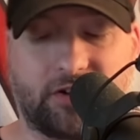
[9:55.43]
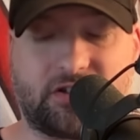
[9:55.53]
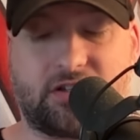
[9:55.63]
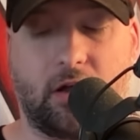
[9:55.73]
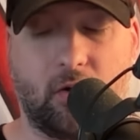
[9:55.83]

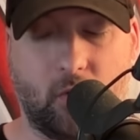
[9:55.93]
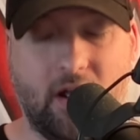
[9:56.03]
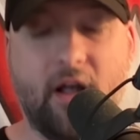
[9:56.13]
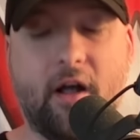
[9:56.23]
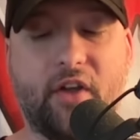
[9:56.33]
Also,
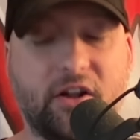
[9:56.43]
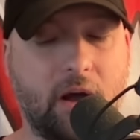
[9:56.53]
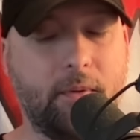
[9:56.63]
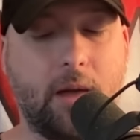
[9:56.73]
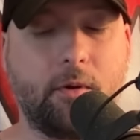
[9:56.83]
The
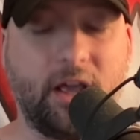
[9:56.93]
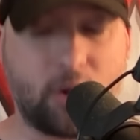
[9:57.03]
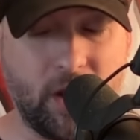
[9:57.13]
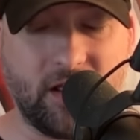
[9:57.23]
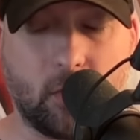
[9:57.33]
WWE
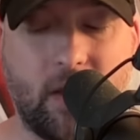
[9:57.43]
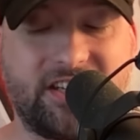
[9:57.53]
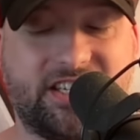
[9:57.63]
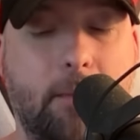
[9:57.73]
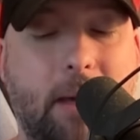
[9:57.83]
Queen of the Ring
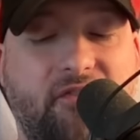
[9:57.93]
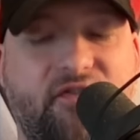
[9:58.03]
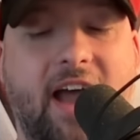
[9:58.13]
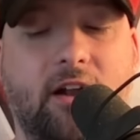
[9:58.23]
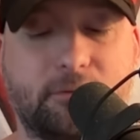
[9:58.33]

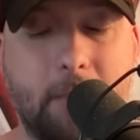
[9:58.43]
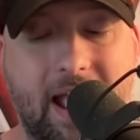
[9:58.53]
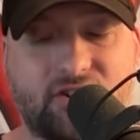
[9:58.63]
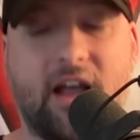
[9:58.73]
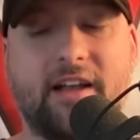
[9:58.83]
semifinals
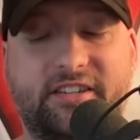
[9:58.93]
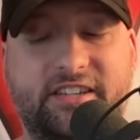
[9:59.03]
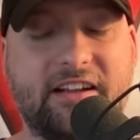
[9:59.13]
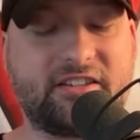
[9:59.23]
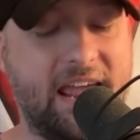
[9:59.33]
match
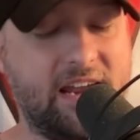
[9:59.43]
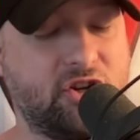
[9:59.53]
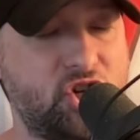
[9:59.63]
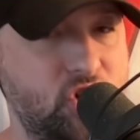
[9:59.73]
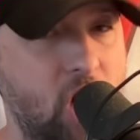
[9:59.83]
sets a
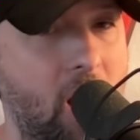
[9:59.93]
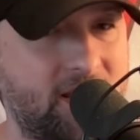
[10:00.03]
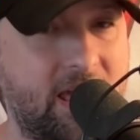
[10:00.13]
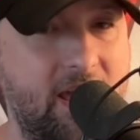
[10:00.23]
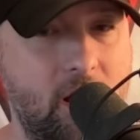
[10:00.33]

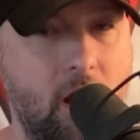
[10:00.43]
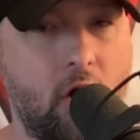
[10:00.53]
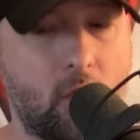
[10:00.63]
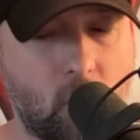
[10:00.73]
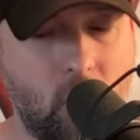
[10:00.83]
shocking
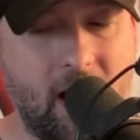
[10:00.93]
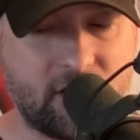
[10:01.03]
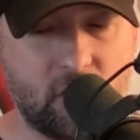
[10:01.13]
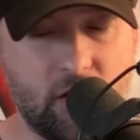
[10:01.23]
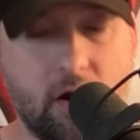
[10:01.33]
record.